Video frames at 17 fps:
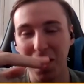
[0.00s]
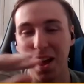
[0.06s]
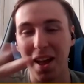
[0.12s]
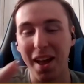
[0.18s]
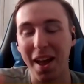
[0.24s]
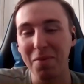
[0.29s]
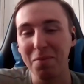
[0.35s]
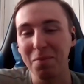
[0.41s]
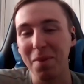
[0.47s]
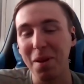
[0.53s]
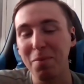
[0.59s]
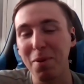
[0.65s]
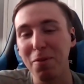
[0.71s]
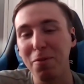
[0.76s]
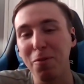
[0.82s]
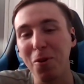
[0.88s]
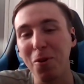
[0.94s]
Okay, and
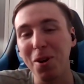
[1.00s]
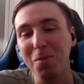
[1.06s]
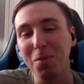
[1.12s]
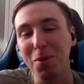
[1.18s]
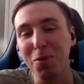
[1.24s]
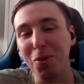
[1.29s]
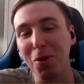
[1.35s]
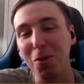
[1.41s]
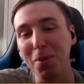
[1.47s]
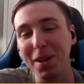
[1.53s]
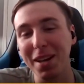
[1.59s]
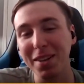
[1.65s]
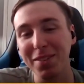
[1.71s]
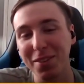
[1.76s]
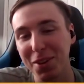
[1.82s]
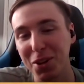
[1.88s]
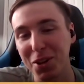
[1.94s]
before we
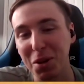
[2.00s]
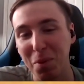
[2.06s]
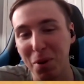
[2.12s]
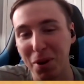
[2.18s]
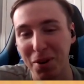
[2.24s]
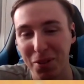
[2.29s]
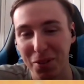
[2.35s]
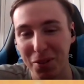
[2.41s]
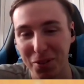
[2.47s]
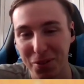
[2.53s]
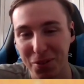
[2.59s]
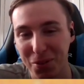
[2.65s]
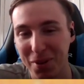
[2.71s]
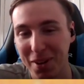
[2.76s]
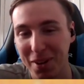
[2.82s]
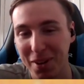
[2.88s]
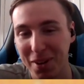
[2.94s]
get to the good part of the
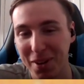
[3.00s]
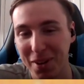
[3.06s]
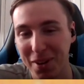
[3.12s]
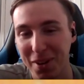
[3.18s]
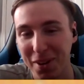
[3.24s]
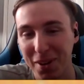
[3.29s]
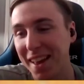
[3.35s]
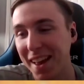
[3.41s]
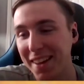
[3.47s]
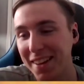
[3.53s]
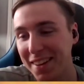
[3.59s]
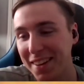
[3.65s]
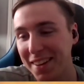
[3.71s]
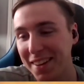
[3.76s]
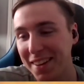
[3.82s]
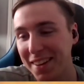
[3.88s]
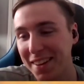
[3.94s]
story, I just need to say,